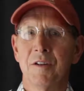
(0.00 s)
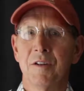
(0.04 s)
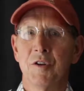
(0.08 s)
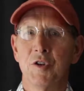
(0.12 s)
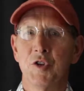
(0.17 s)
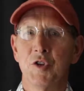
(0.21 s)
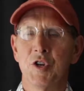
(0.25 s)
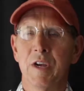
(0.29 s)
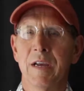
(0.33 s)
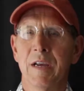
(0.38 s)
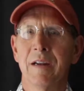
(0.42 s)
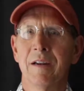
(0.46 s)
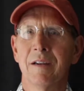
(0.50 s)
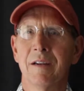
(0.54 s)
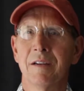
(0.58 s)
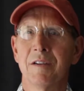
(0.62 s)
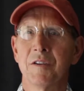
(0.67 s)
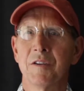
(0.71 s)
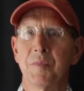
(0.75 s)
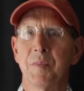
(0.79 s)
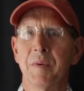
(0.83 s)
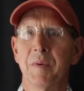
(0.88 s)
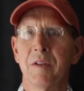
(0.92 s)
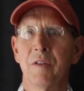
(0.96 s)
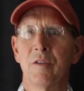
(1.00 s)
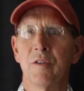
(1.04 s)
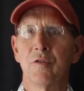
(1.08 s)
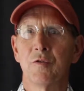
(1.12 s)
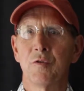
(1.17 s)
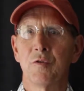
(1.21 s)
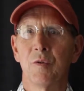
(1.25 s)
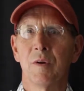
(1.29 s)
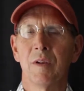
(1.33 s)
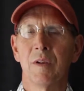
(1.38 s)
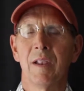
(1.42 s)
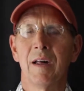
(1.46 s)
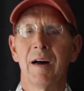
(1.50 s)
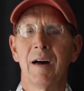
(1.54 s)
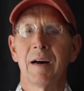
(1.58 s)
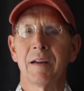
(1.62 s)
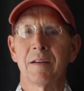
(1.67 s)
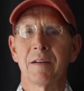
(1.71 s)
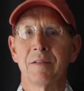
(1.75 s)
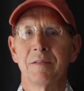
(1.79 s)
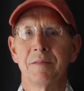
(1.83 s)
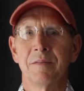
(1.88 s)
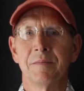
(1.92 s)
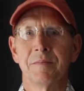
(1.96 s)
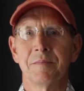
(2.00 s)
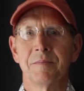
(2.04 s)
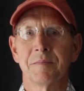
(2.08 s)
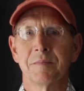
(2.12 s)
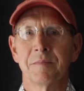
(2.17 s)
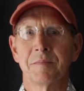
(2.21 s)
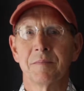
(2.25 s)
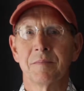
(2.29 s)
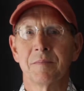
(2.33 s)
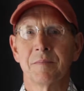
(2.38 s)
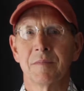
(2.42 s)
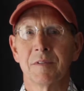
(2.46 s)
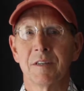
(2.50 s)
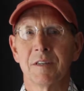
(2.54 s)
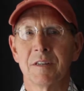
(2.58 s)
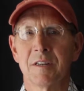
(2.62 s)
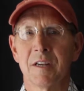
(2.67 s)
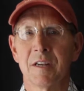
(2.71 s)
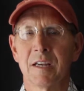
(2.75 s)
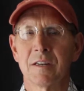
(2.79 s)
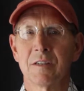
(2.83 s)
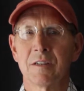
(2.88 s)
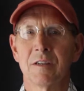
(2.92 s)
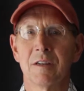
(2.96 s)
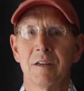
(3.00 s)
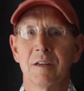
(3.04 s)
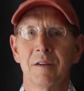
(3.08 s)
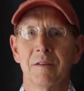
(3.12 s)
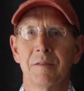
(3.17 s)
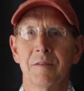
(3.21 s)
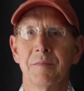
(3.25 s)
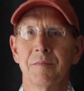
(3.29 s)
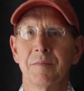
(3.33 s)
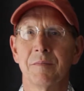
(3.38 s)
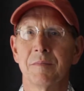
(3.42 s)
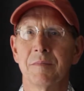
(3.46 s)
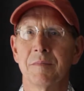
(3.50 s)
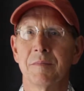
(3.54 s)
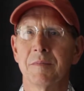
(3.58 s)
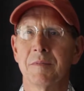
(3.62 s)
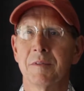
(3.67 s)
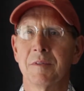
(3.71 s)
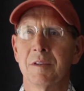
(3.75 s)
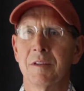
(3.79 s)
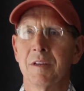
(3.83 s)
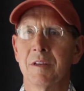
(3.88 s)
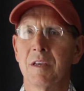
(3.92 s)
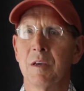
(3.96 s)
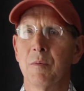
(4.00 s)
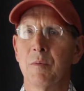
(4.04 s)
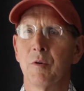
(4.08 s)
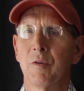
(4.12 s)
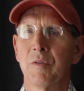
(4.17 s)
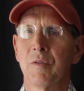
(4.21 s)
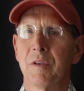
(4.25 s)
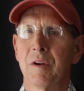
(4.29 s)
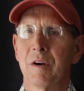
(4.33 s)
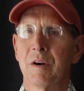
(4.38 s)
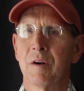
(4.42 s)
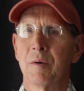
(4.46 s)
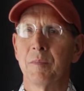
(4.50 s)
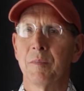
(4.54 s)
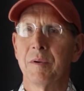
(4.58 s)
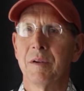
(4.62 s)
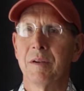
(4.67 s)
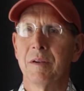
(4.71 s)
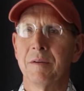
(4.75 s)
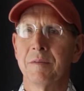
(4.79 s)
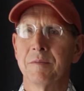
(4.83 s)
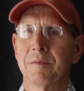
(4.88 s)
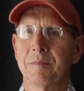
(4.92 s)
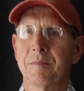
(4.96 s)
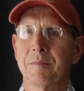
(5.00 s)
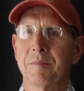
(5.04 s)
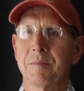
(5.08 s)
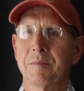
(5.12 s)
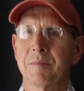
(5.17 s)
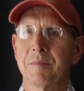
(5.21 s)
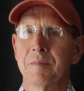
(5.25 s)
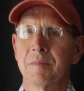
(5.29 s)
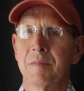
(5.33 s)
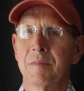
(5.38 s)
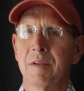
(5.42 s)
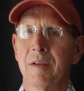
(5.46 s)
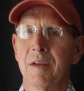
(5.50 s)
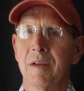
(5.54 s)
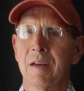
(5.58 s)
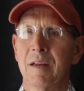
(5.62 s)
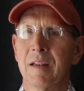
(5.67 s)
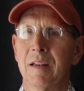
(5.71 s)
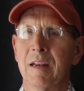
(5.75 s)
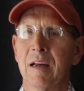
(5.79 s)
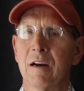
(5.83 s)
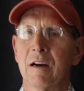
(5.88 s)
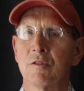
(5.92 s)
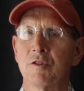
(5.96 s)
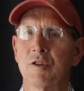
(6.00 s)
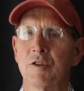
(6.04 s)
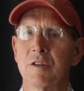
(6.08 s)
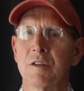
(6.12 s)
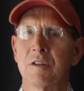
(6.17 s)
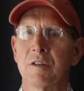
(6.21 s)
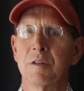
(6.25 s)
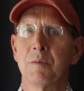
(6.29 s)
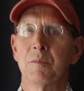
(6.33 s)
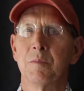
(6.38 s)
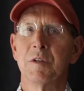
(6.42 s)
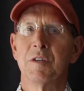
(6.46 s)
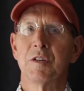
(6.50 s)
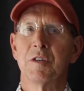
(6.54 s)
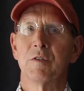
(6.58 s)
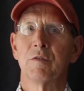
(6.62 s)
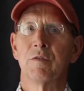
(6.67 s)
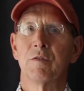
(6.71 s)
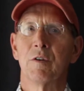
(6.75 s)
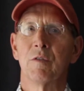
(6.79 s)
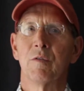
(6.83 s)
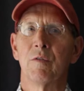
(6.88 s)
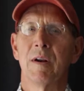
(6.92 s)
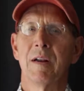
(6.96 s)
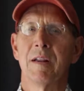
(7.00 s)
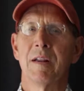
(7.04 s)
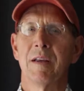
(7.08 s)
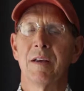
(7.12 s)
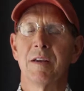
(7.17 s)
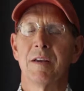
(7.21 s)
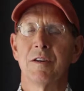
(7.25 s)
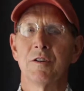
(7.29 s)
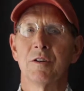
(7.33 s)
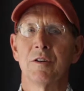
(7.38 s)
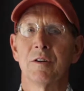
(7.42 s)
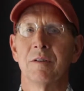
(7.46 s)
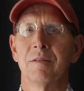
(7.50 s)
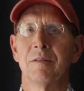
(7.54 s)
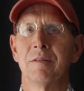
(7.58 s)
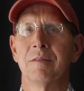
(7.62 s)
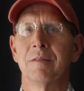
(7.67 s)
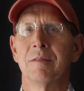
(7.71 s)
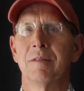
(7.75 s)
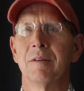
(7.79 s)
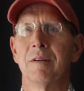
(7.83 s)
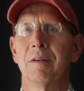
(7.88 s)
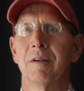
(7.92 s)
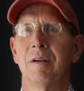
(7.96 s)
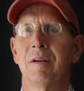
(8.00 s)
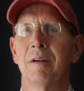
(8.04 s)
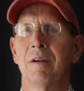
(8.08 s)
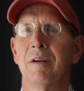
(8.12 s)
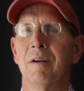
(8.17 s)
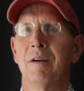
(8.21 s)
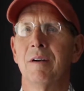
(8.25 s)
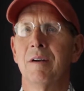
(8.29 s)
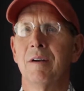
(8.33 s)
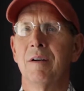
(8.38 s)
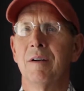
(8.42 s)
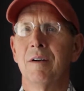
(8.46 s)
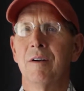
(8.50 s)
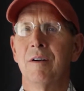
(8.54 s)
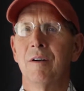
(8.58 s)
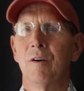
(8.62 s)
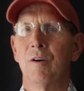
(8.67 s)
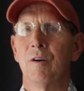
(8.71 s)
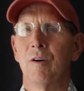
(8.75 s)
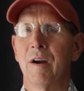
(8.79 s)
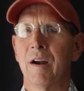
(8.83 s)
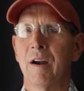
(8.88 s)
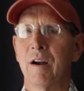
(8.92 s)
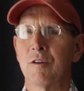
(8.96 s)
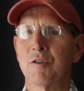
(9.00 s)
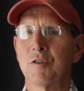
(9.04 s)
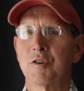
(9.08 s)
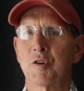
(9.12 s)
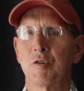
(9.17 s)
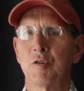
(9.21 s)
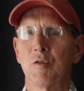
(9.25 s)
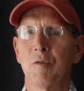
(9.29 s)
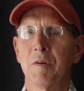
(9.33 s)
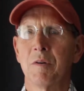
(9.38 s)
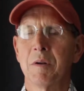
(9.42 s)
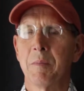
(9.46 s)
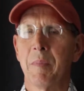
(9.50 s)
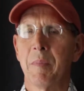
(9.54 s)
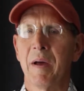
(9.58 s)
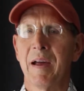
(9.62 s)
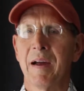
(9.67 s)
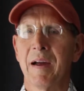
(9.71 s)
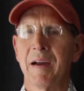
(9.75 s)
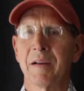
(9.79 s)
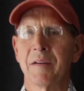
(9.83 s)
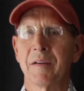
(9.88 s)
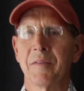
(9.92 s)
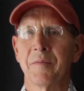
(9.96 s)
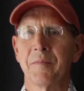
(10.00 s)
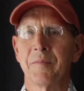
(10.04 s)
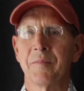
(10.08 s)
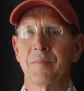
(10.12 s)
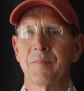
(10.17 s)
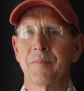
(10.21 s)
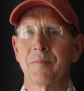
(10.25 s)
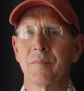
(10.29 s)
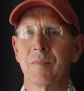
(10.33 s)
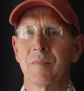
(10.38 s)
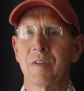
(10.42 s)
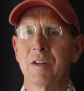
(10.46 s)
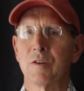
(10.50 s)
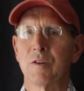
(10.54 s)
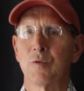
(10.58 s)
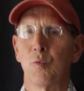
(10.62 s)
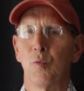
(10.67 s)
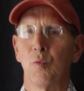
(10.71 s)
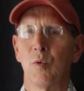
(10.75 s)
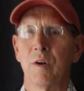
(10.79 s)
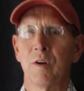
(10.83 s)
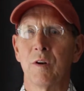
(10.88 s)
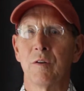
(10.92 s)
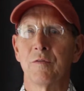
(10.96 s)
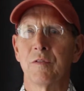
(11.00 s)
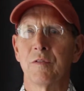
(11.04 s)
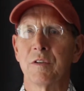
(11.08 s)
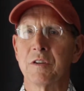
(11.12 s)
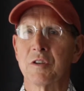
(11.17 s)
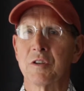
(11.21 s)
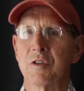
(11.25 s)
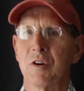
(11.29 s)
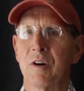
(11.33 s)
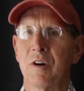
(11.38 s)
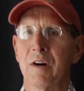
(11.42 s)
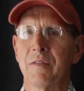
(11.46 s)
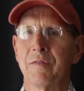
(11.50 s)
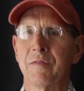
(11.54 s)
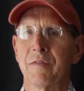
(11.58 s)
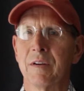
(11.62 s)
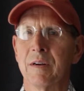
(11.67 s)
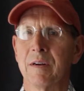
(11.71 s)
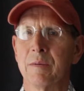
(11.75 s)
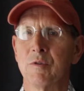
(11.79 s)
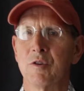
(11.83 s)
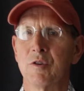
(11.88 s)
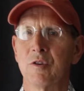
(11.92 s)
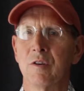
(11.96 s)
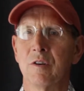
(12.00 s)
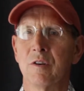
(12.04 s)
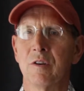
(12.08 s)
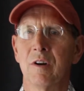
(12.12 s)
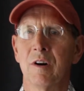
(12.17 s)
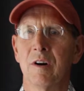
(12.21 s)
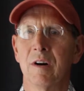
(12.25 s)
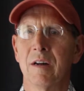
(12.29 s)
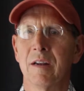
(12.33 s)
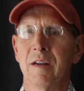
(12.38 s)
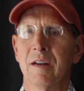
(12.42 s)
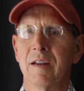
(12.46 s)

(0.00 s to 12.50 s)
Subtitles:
Jana has been through a lot. Testing, chemotherapy, and now she's in the midst of her radiation. Her hair's growing back. It's wonderfully soft, and I'm sure Don